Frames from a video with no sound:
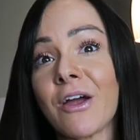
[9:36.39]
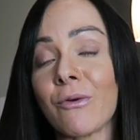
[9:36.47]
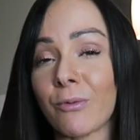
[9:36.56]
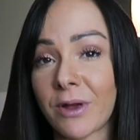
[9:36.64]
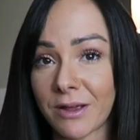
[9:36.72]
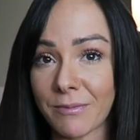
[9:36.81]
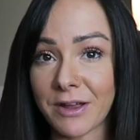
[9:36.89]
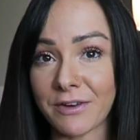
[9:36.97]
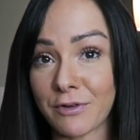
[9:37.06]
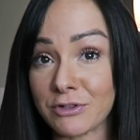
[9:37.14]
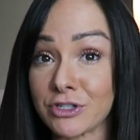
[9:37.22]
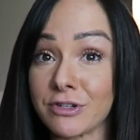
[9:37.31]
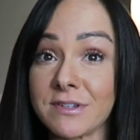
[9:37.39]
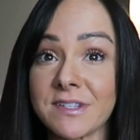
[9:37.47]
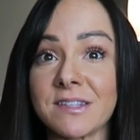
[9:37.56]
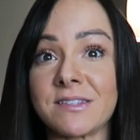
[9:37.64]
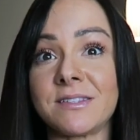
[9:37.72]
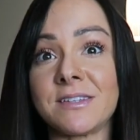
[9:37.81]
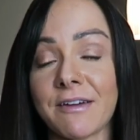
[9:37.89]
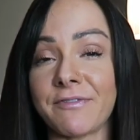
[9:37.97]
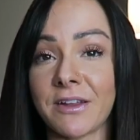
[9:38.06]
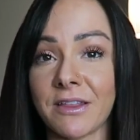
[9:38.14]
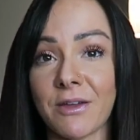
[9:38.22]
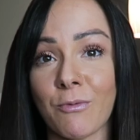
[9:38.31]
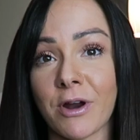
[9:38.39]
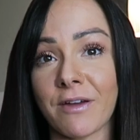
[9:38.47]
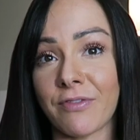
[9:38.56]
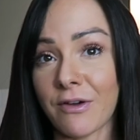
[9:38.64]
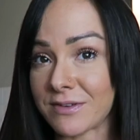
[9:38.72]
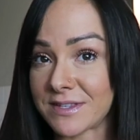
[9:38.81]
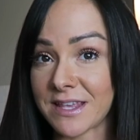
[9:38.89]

reading my devotionals is definitely one of those